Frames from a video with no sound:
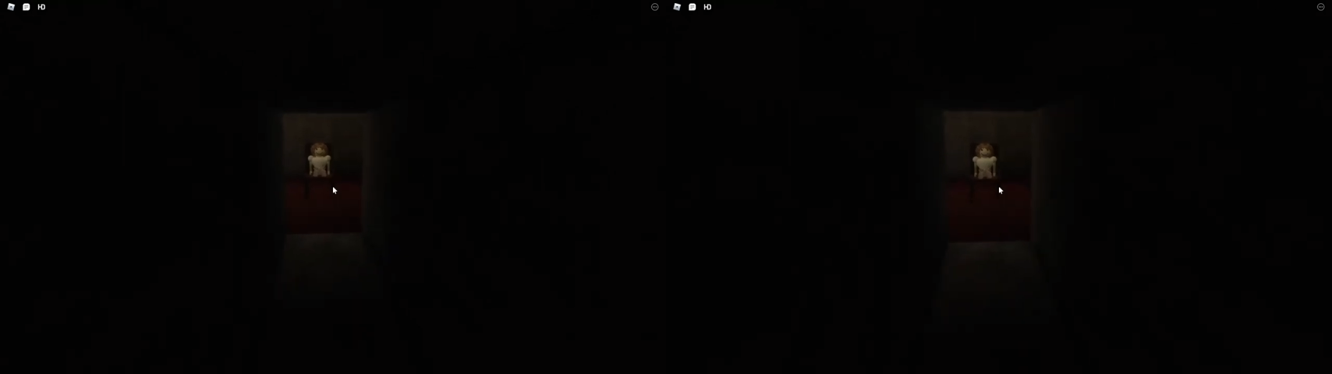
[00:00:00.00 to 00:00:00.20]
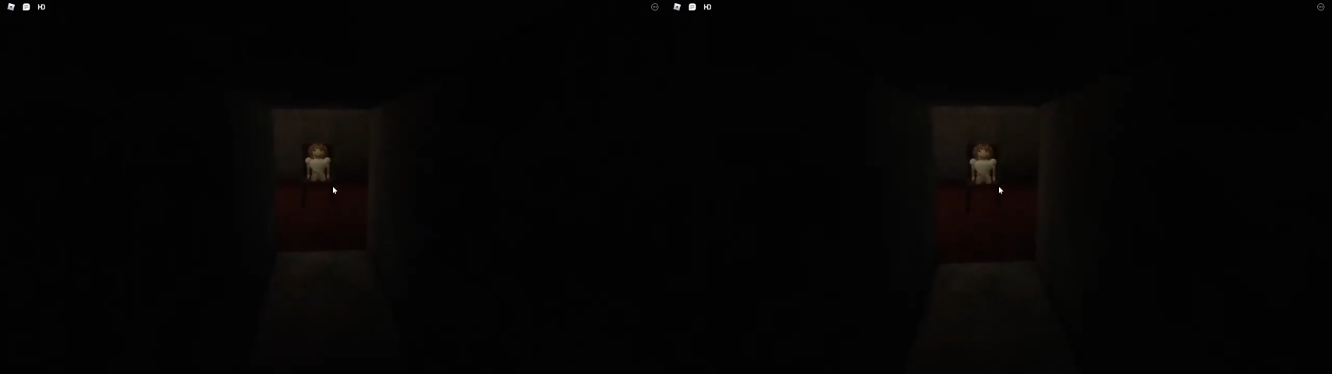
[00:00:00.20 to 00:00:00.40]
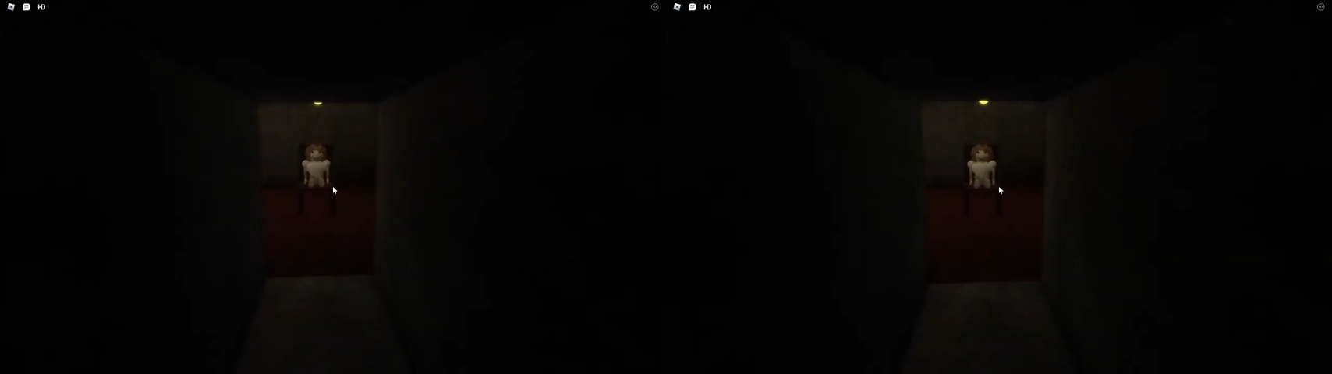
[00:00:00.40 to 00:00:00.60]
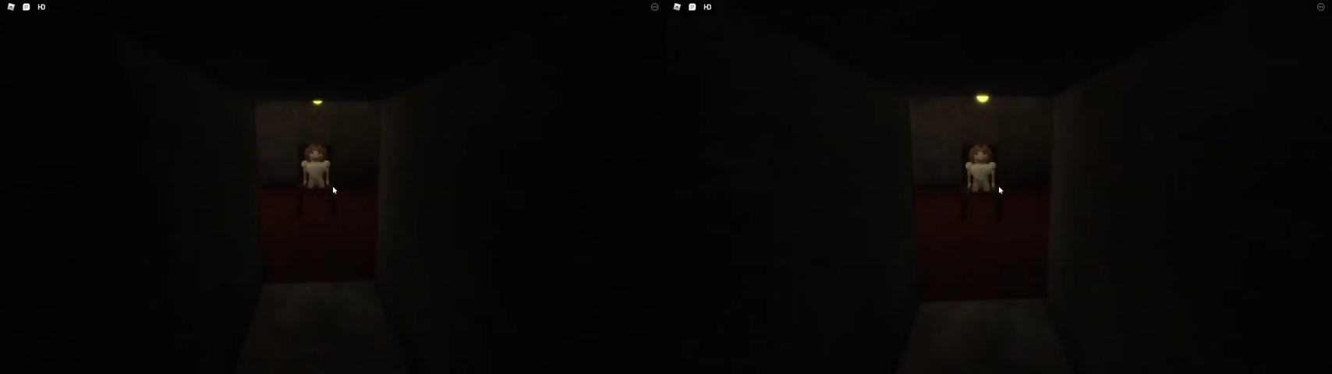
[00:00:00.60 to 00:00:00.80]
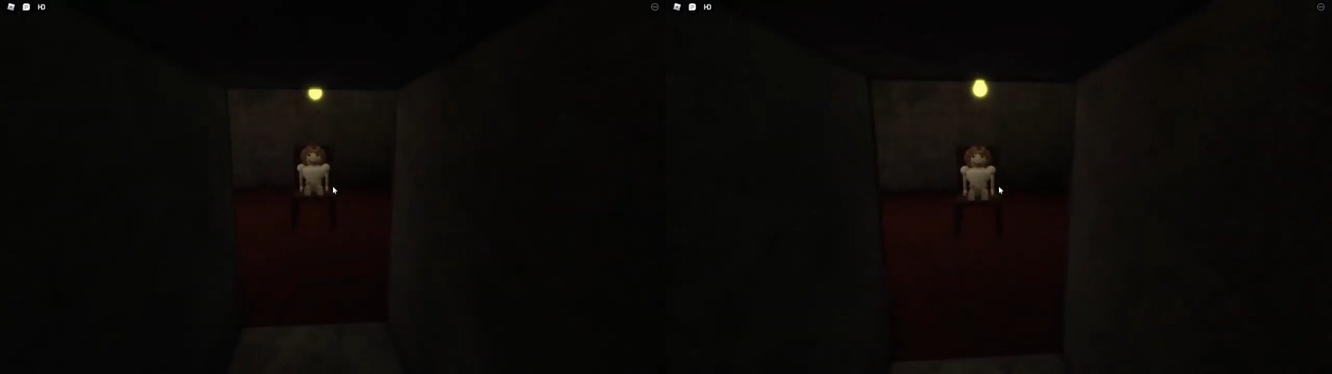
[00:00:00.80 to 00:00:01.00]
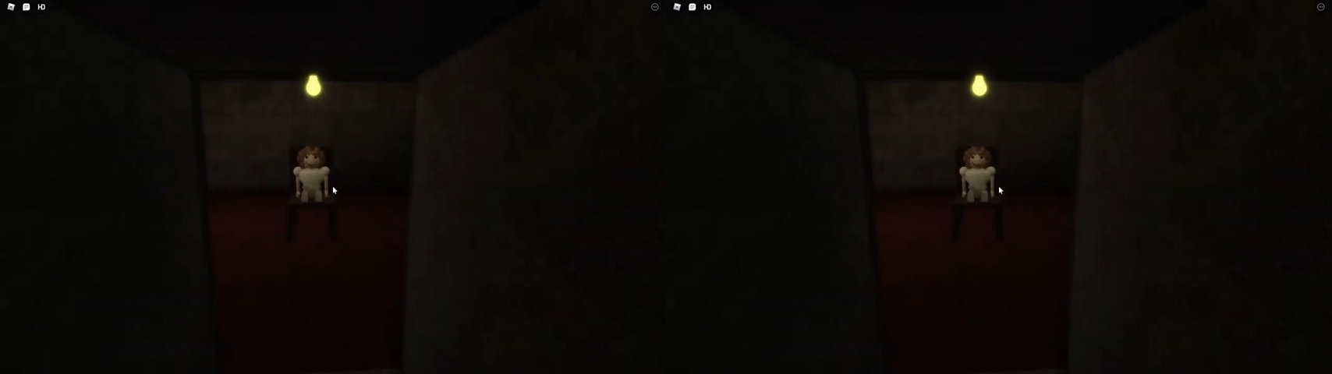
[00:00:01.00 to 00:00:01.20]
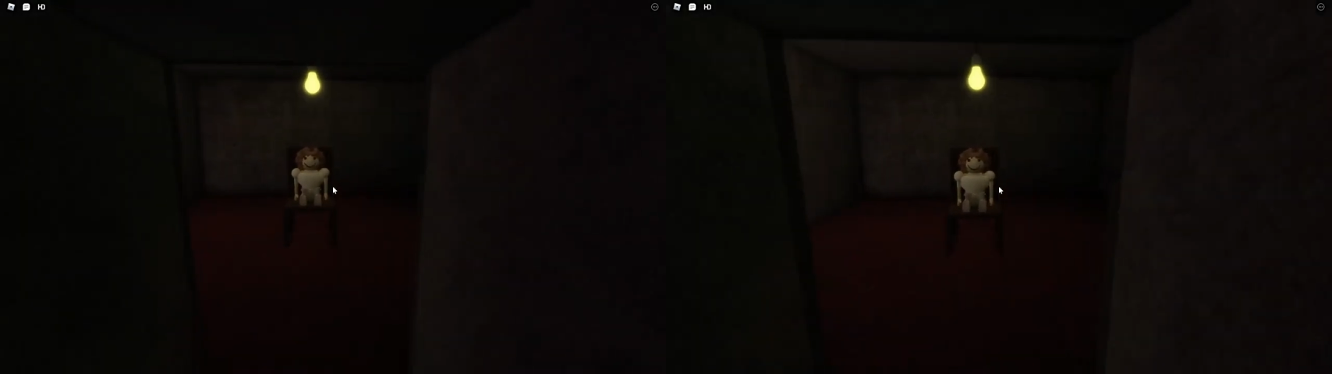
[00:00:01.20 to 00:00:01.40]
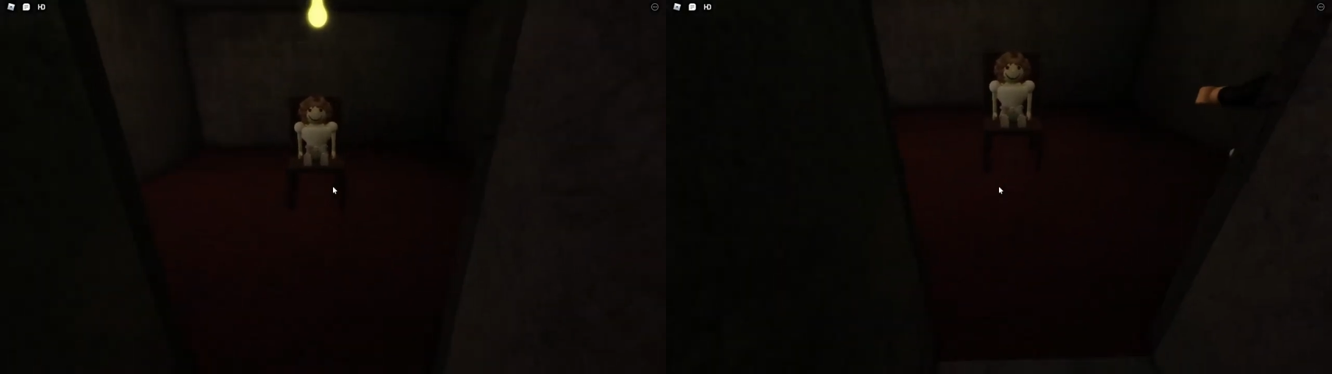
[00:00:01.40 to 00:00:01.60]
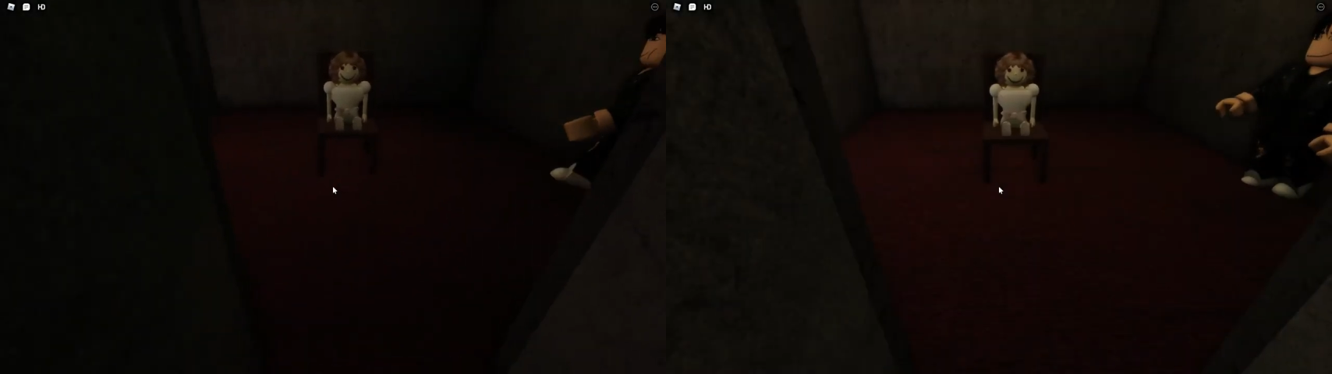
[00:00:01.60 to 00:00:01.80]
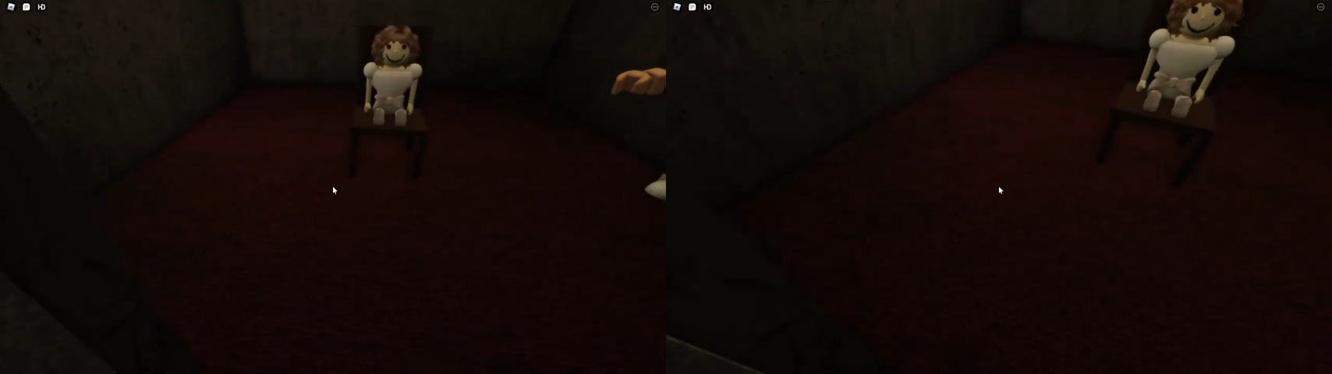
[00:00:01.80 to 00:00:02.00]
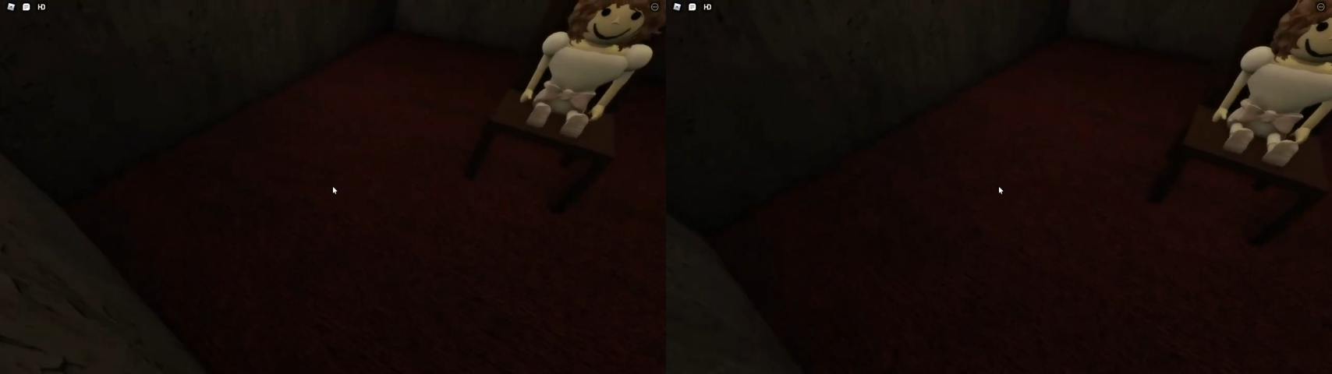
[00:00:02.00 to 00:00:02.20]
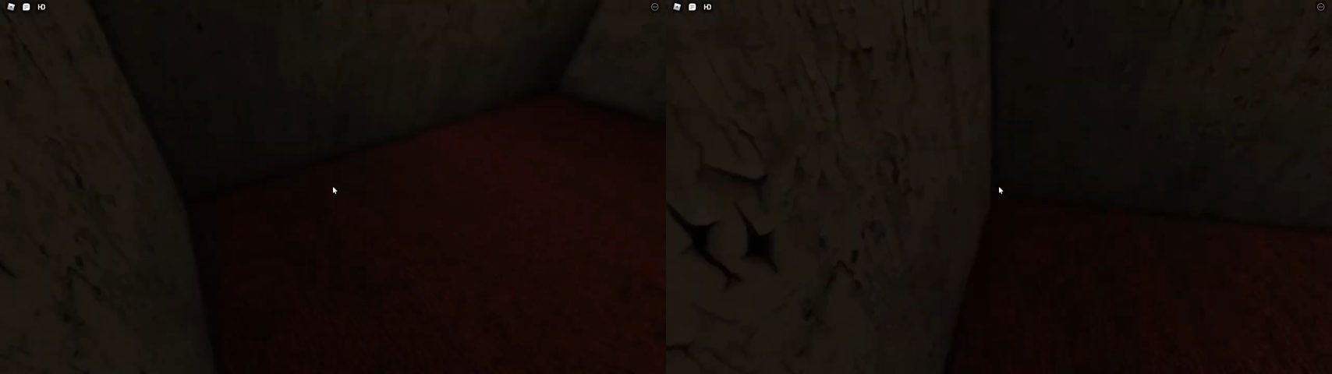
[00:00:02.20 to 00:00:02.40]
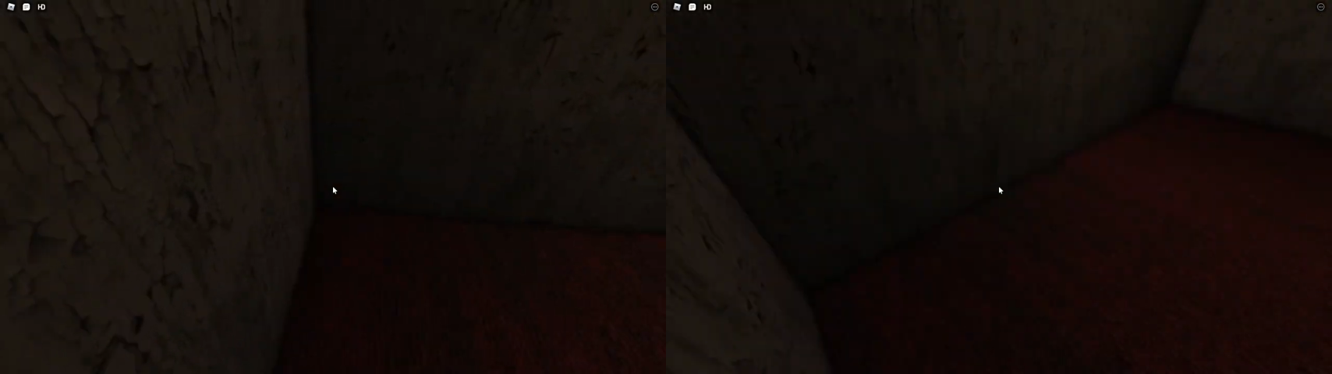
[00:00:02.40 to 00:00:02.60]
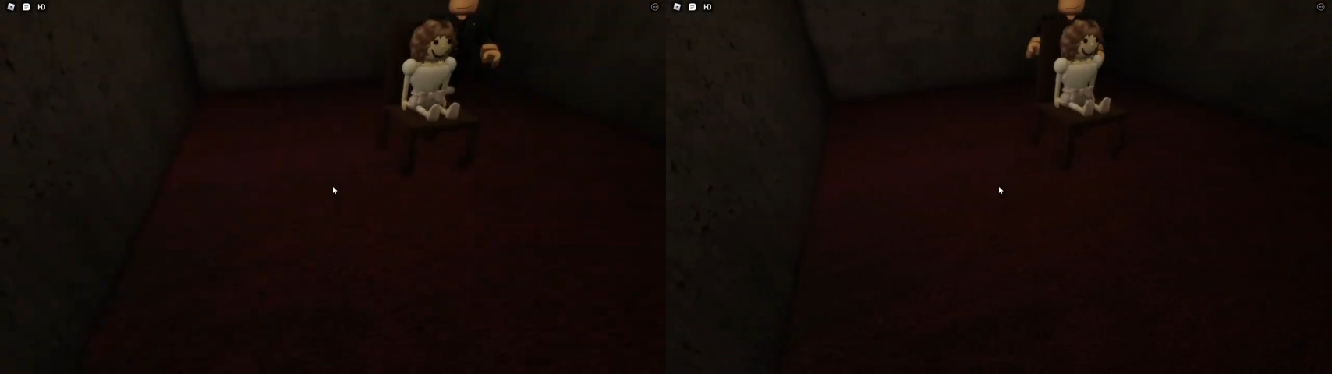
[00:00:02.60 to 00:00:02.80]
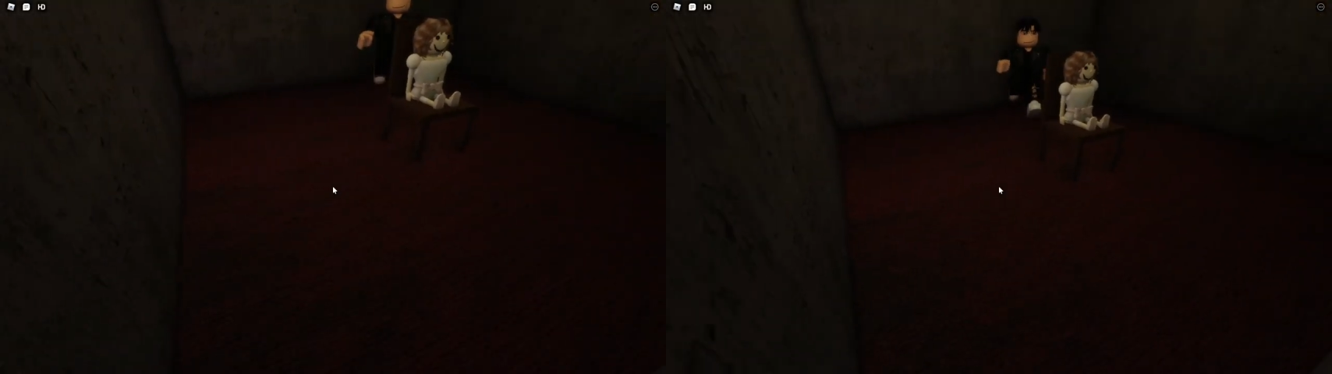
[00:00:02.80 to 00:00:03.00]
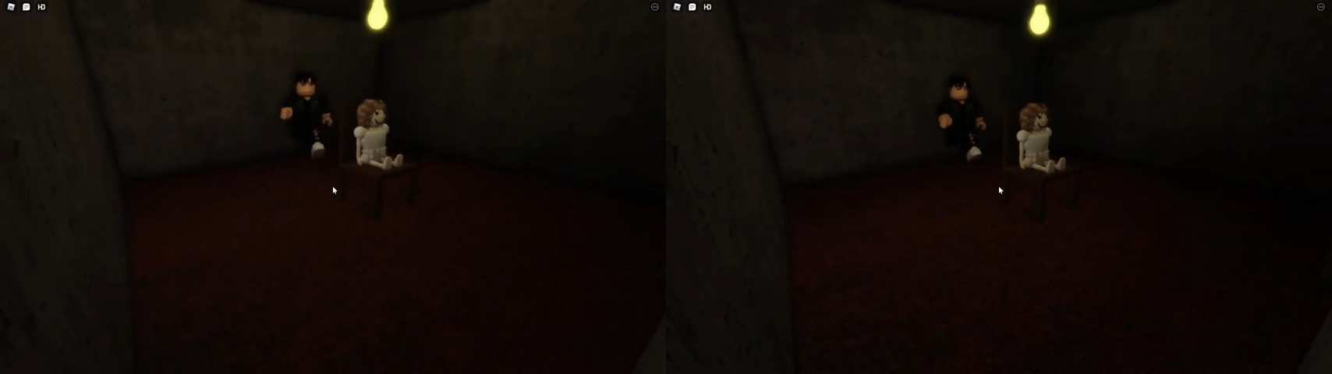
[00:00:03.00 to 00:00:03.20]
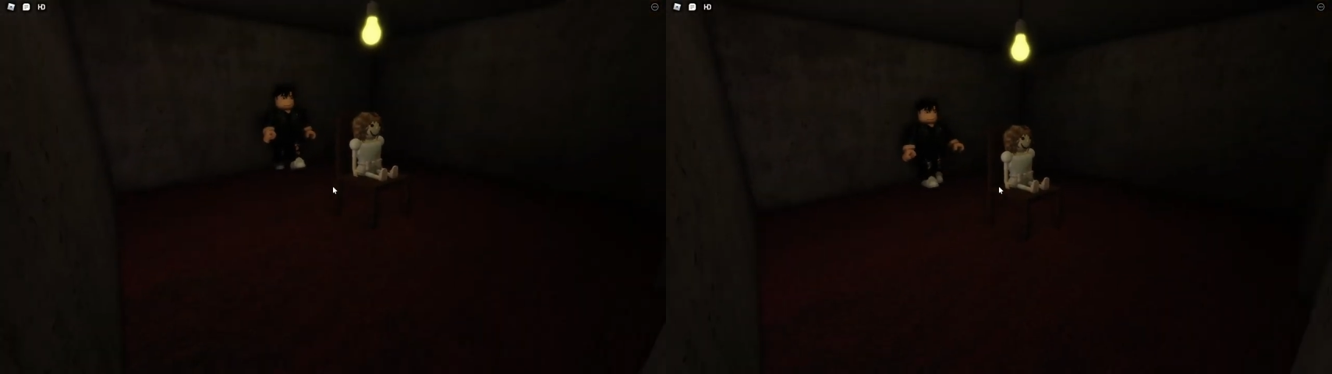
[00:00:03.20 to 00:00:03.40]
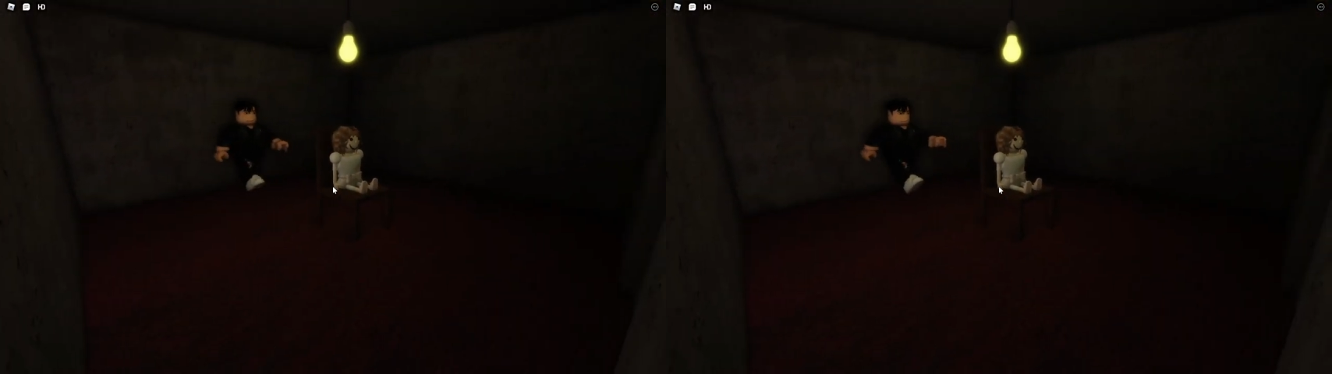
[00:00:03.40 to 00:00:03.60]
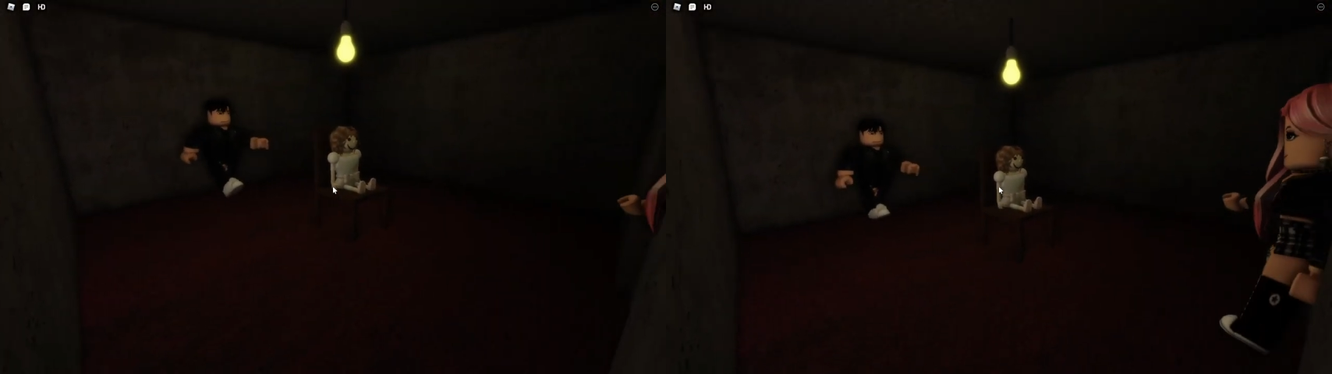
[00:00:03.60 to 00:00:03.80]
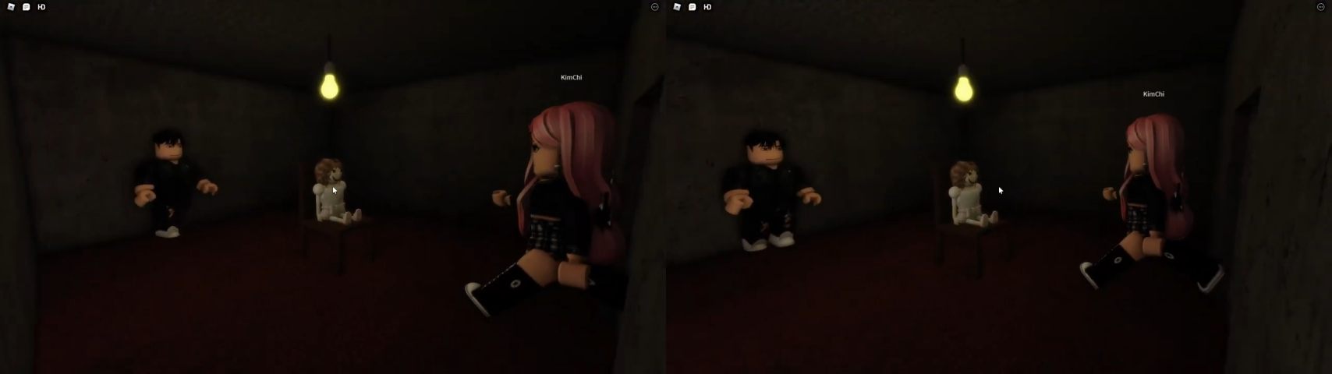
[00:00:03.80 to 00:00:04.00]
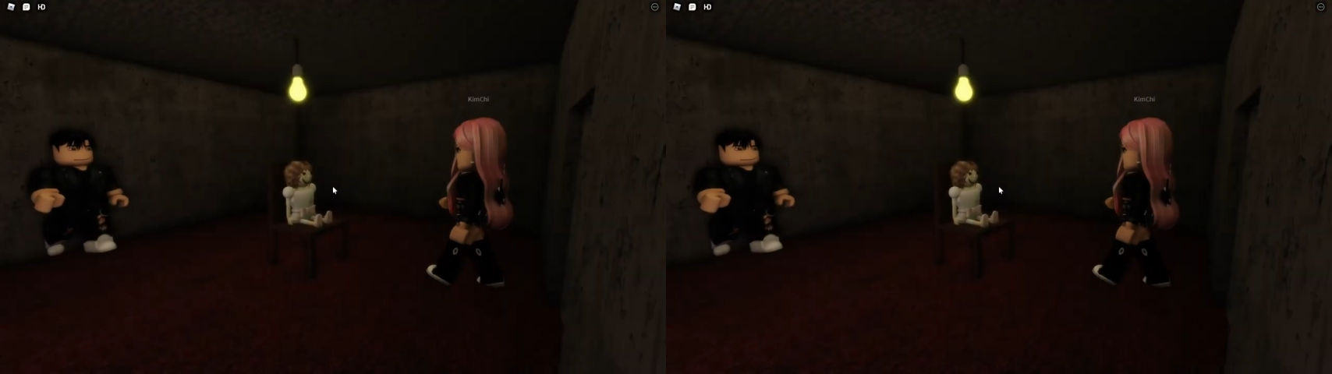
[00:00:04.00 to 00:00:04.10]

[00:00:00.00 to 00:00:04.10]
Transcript: [unreadable: no face in view]